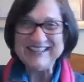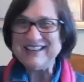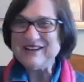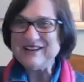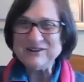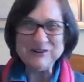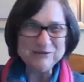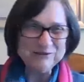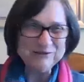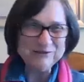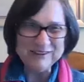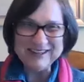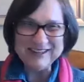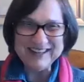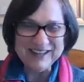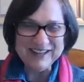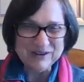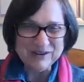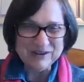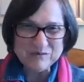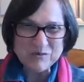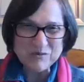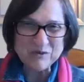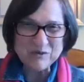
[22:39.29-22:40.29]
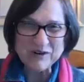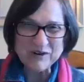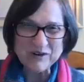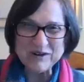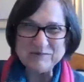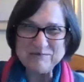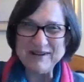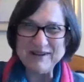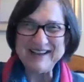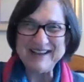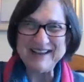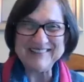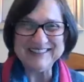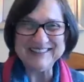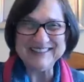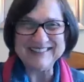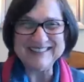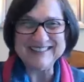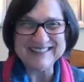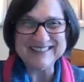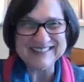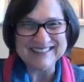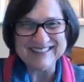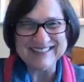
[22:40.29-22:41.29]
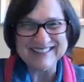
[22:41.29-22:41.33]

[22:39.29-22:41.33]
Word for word: or find out more about it.